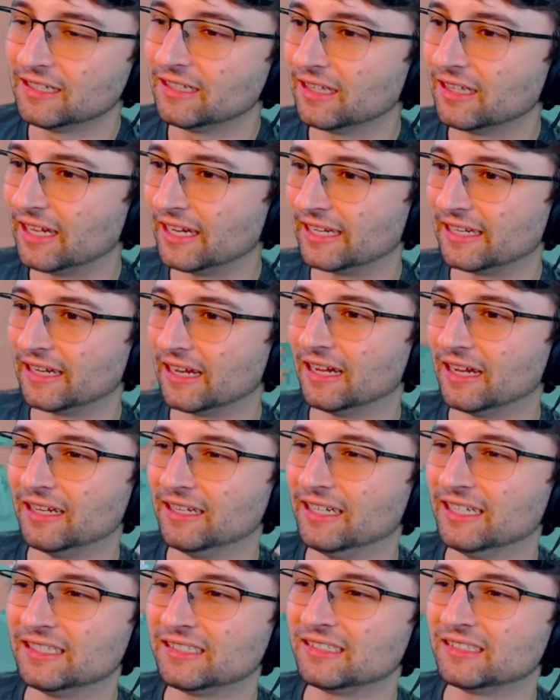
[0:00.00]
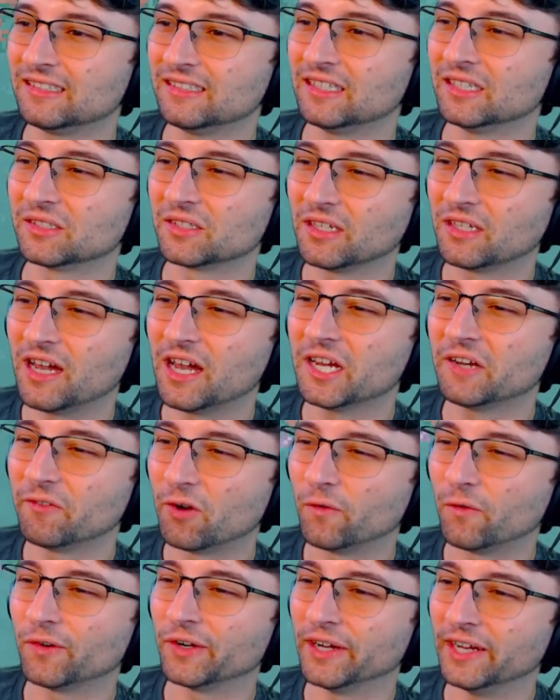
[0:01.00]
Like there's a lot of
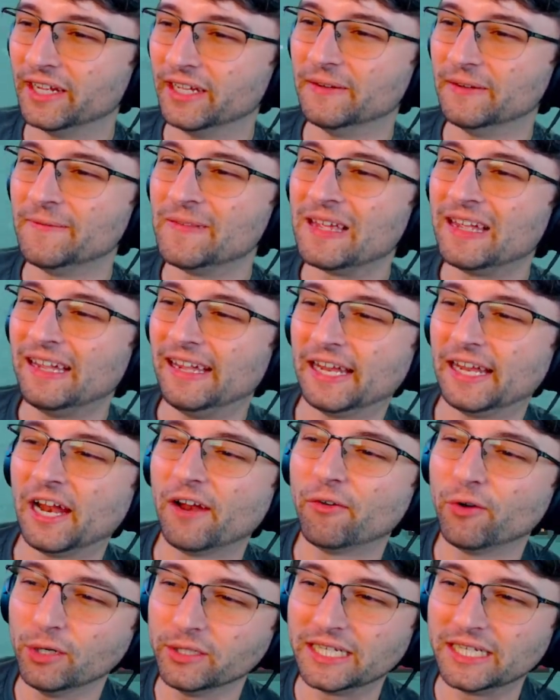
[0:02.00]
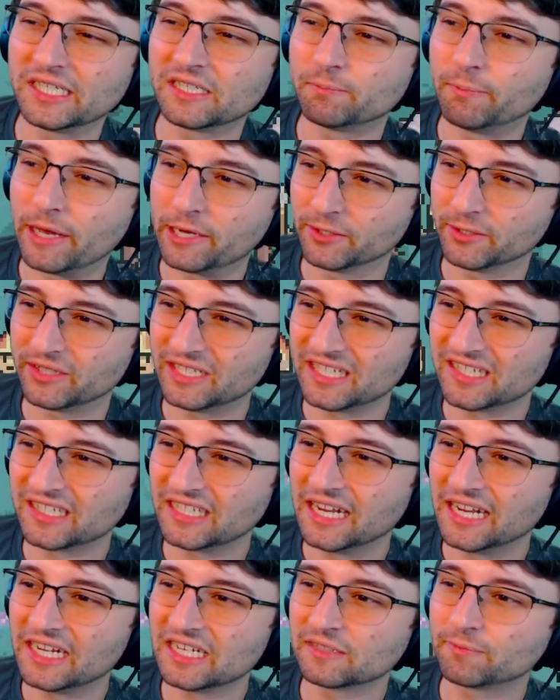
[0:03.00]
overhead, and I've heard that it's better these
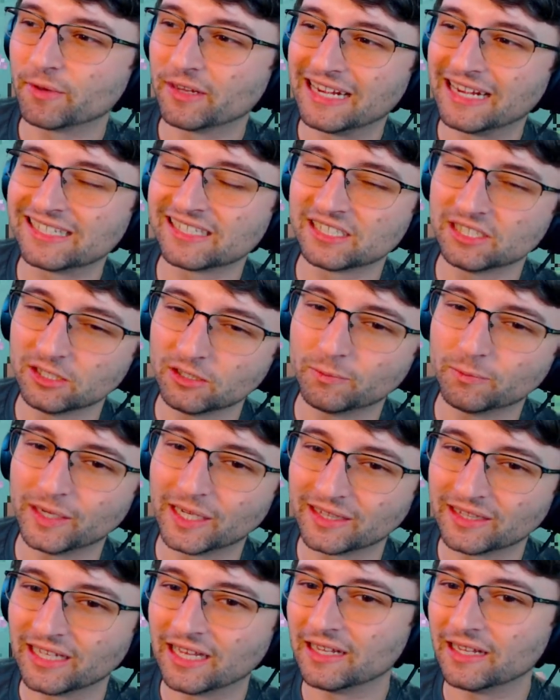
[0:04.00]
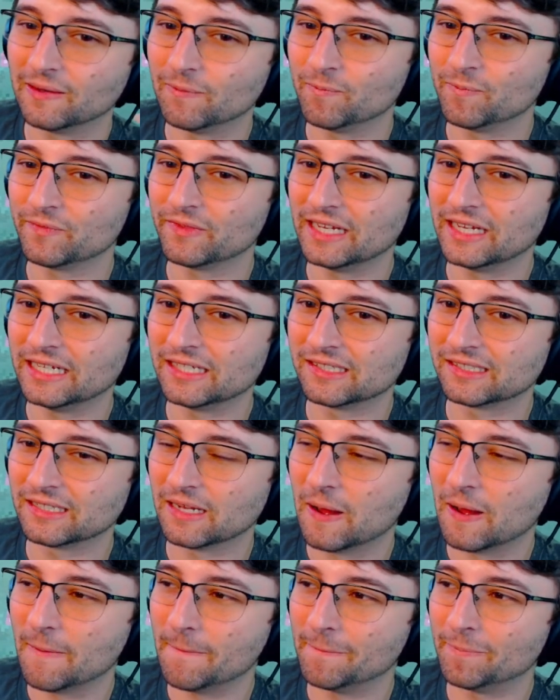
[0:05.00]
days, but I still bet that it's
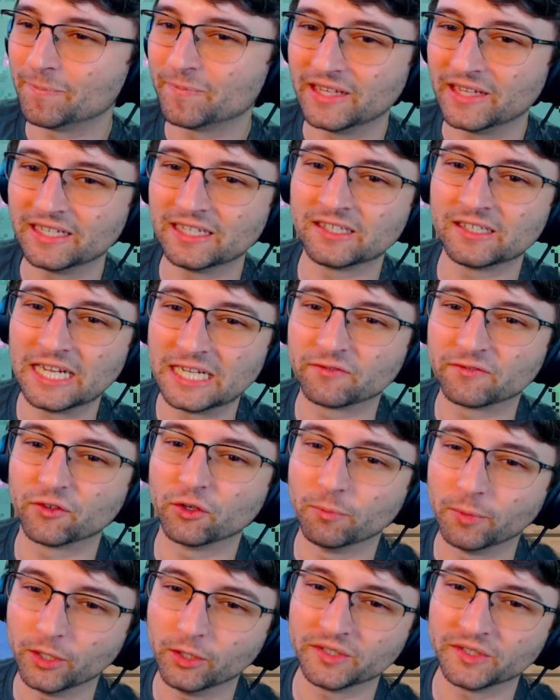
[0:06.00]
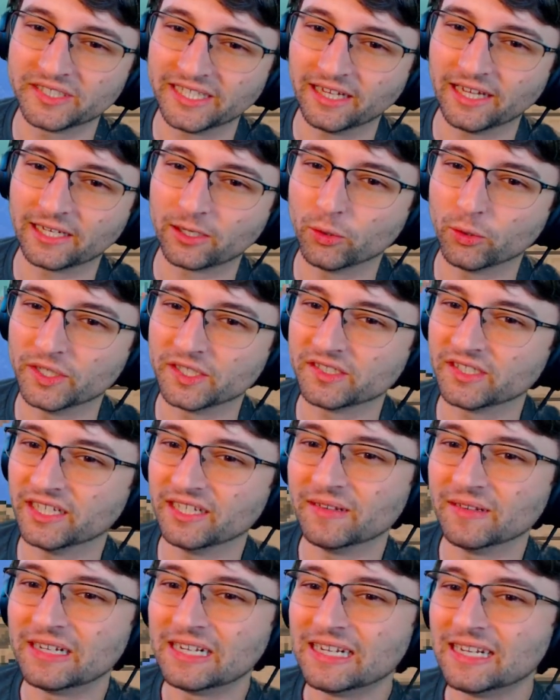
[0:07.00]
verbose. Yeah, like Koi said.
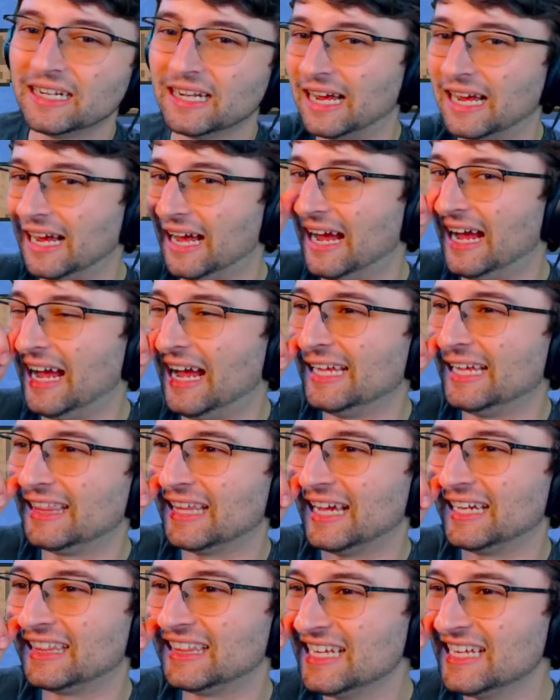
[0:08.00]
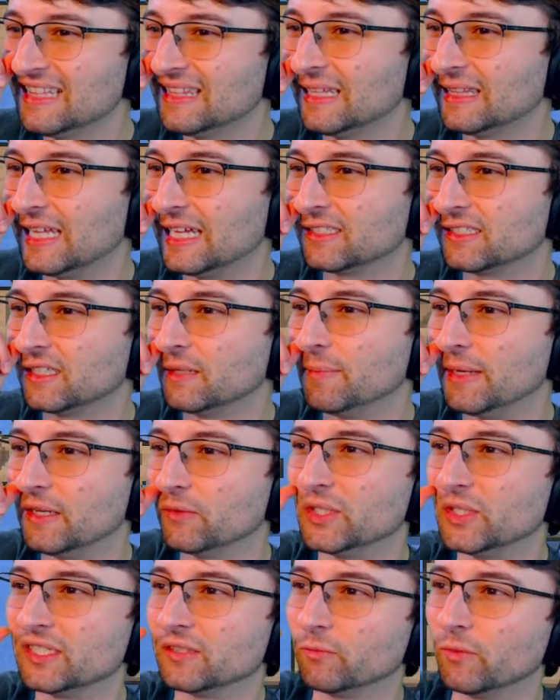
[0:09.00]
I think that that's the main
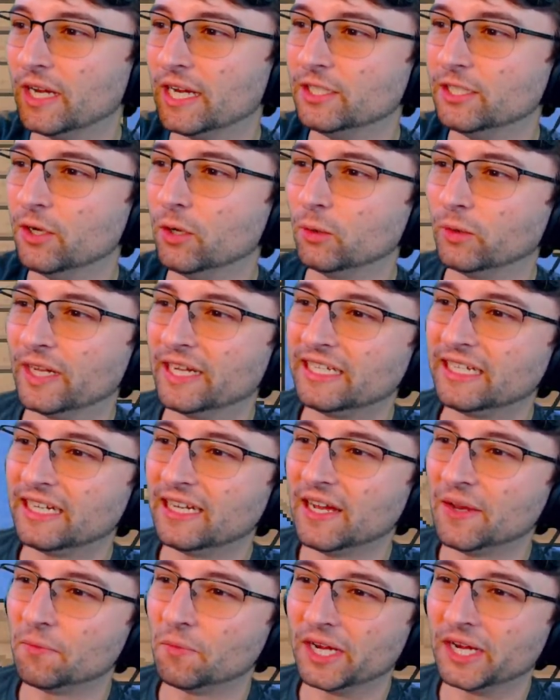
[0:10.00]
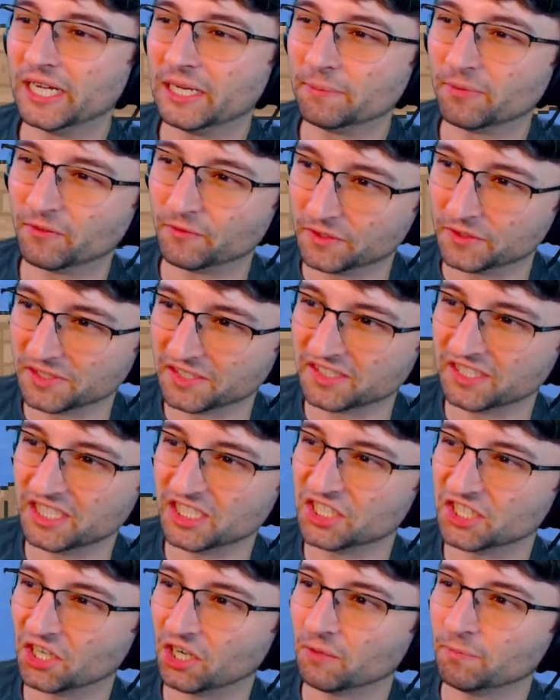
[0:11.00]
reason why I don't like it and why I prefer C#,
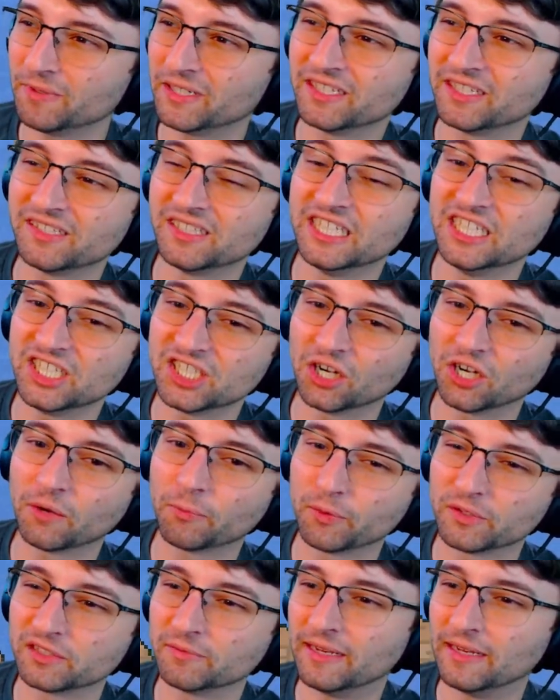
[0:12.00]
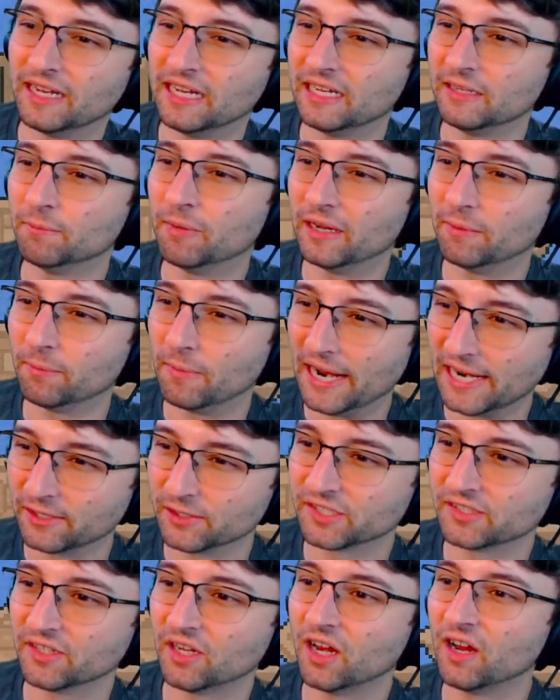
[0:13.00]
because C# was made by
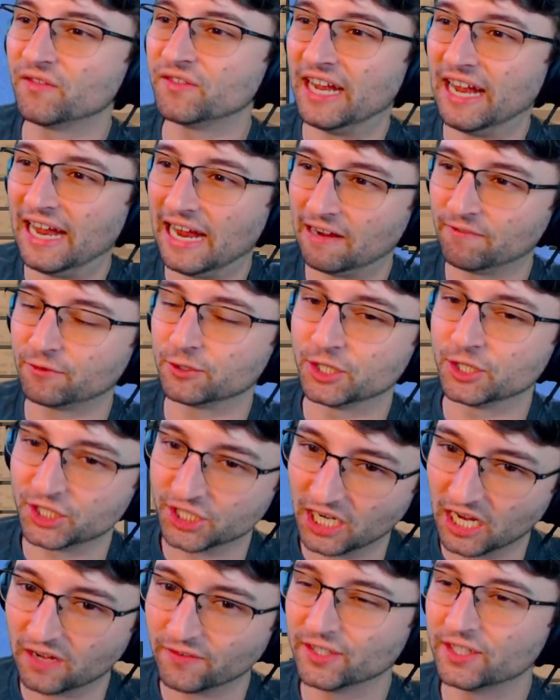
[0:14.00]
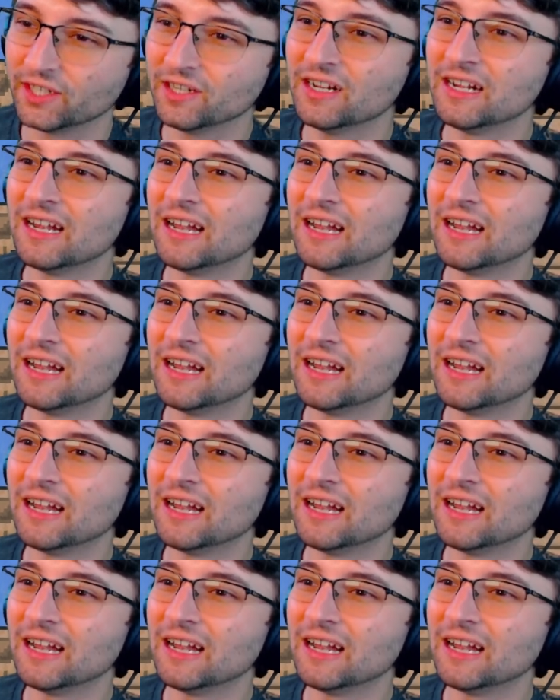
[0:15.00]
Microsoft after Java,